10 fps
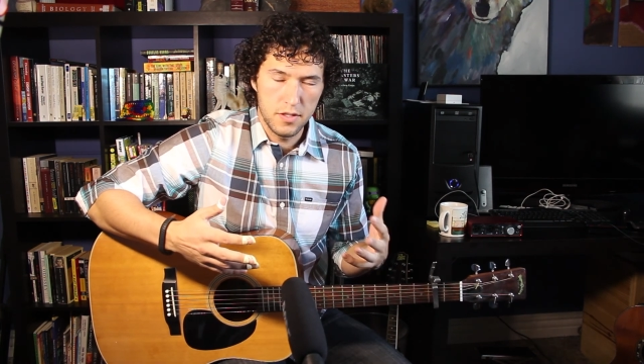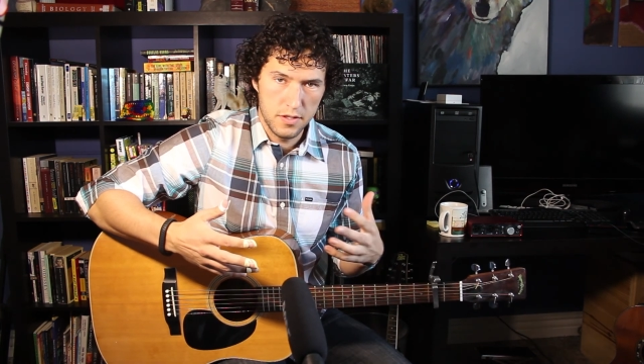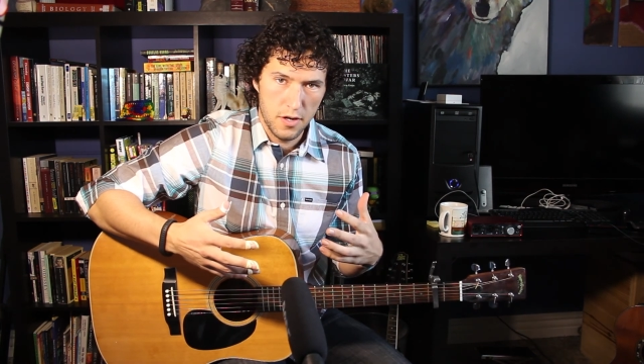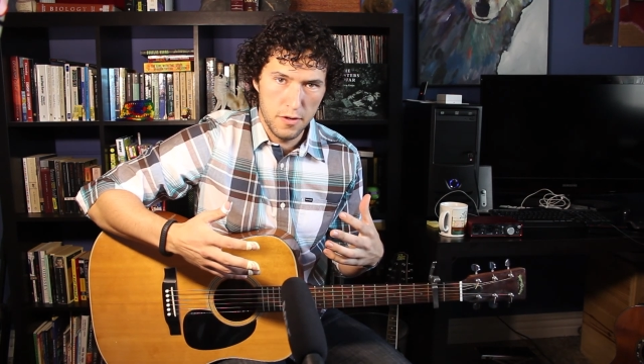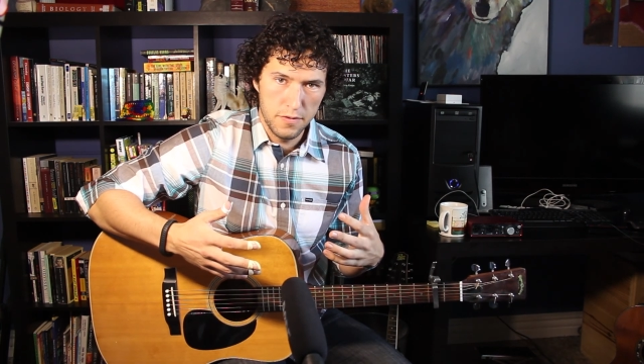
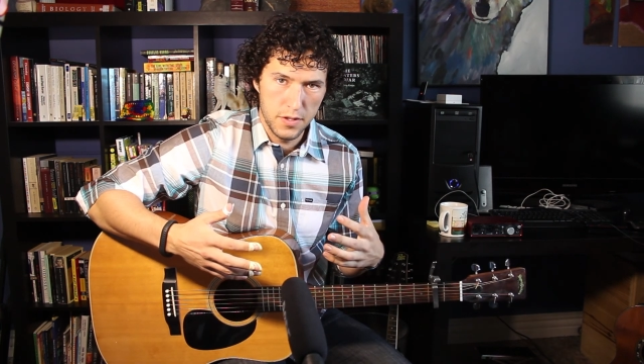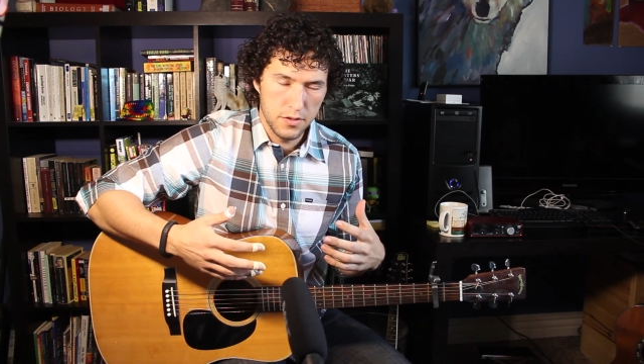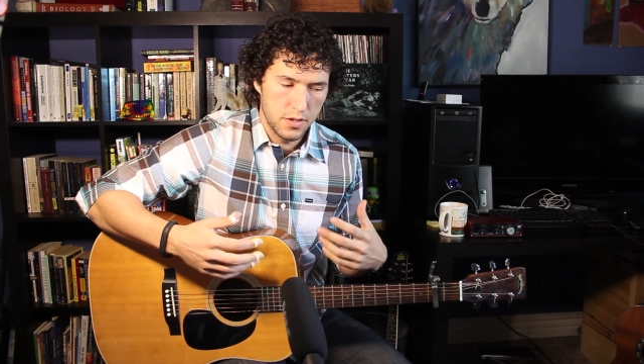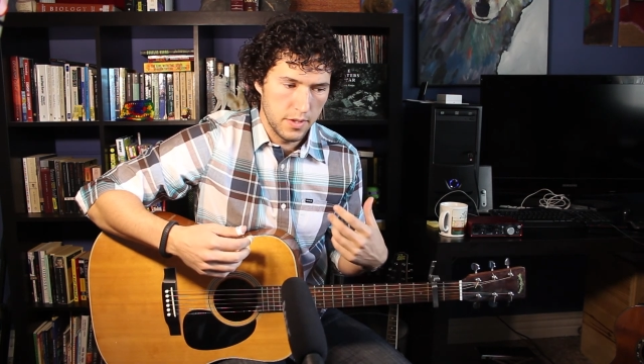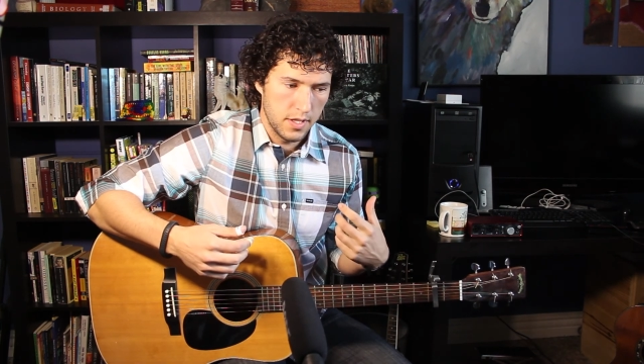guitar
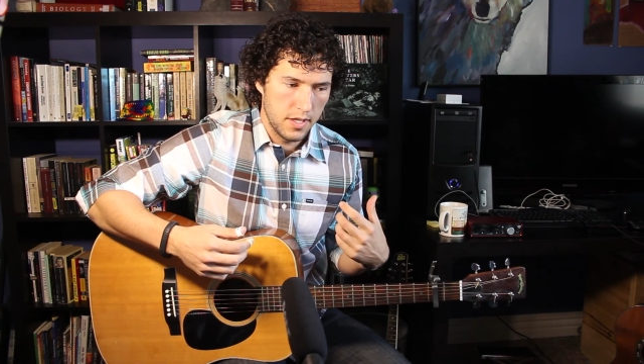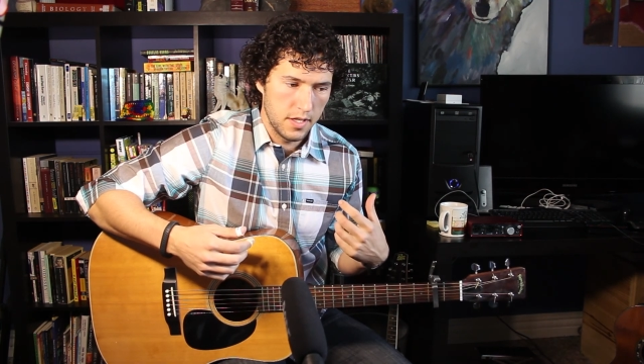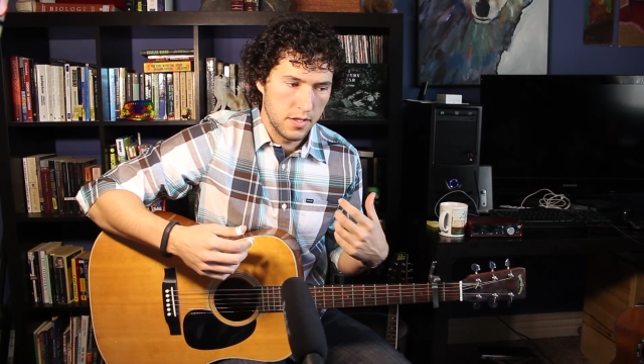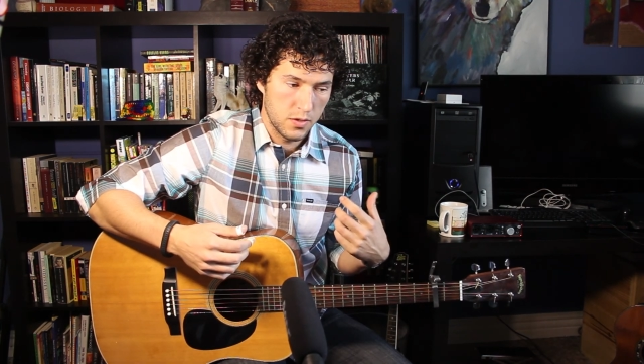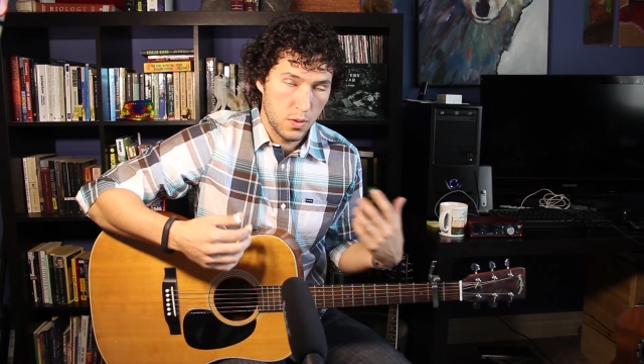feel to it
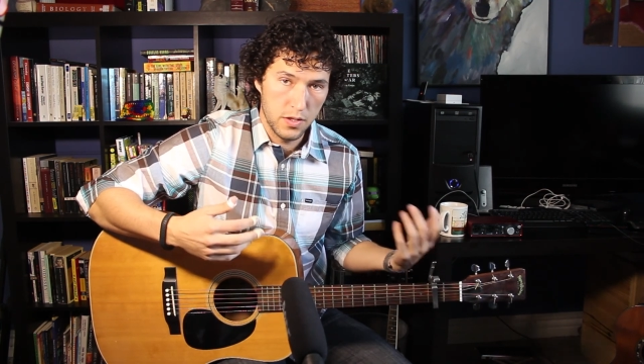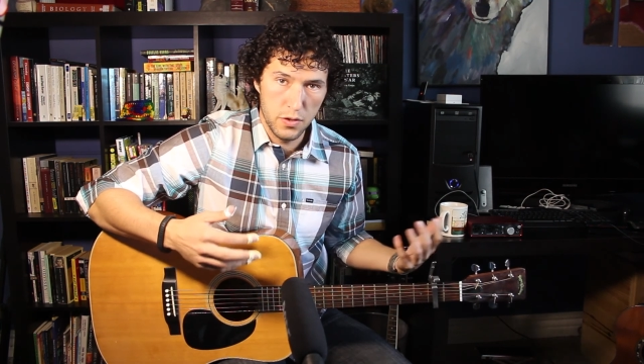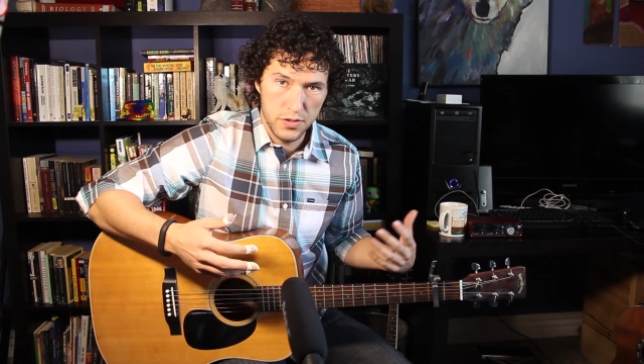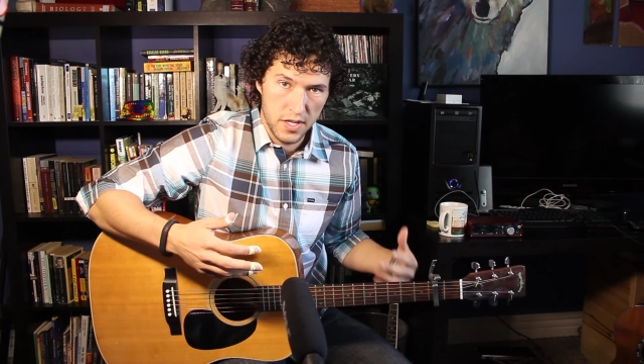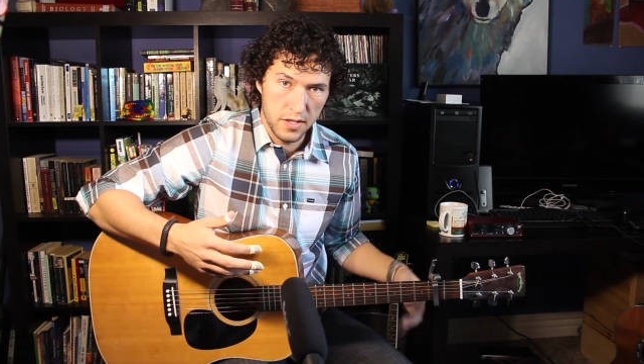is Cuando
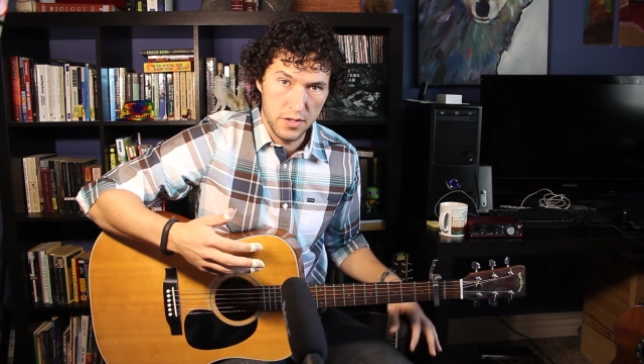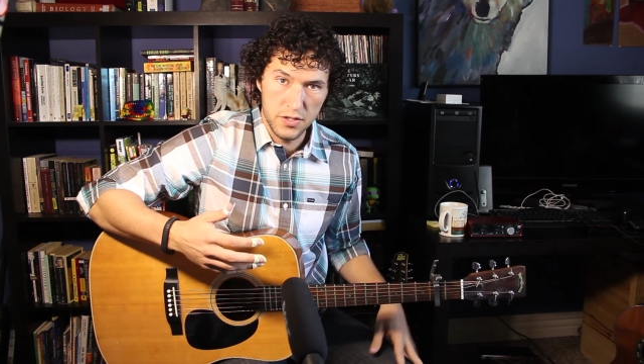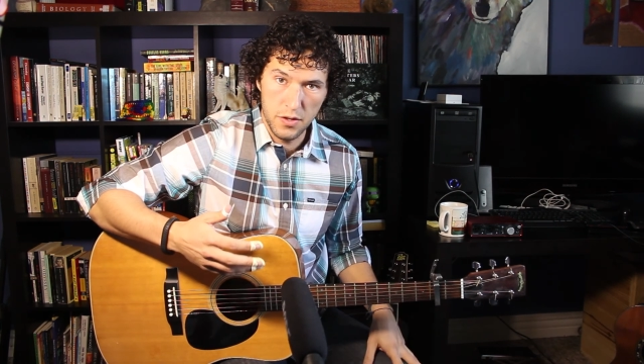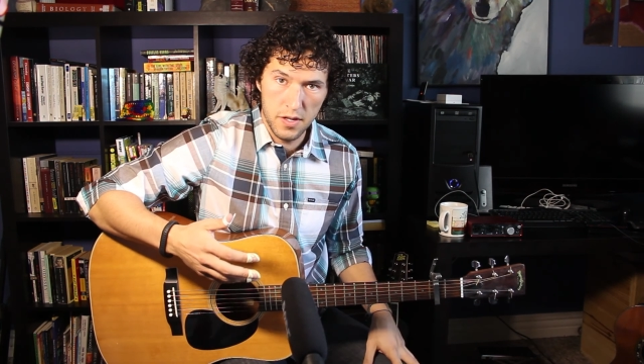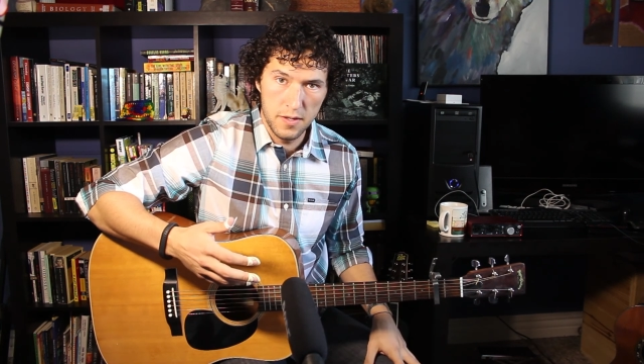Los
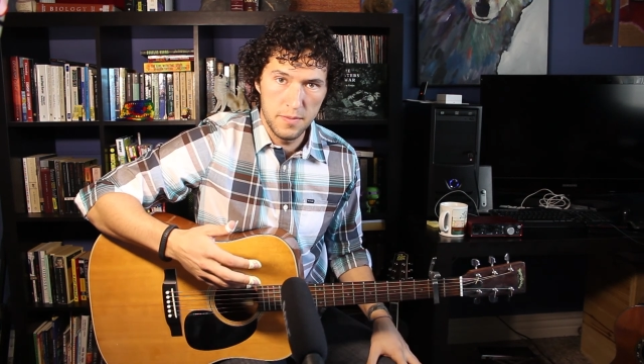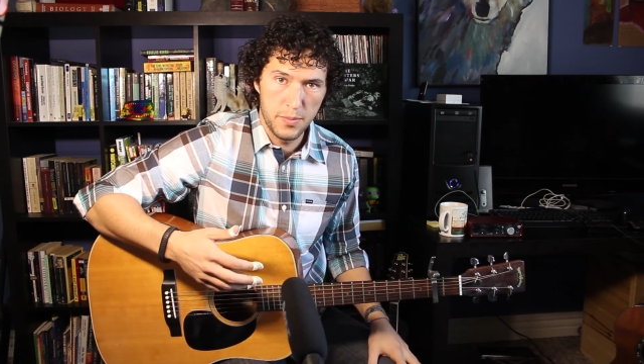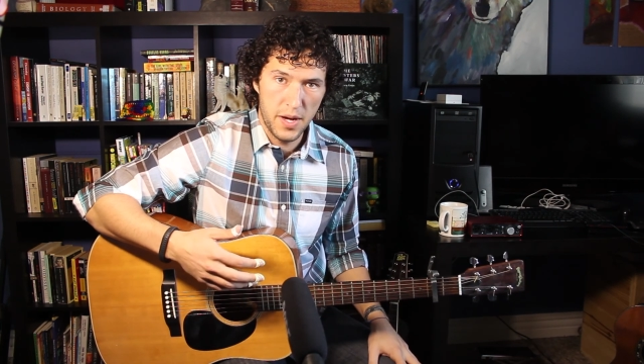Ángeles Lloran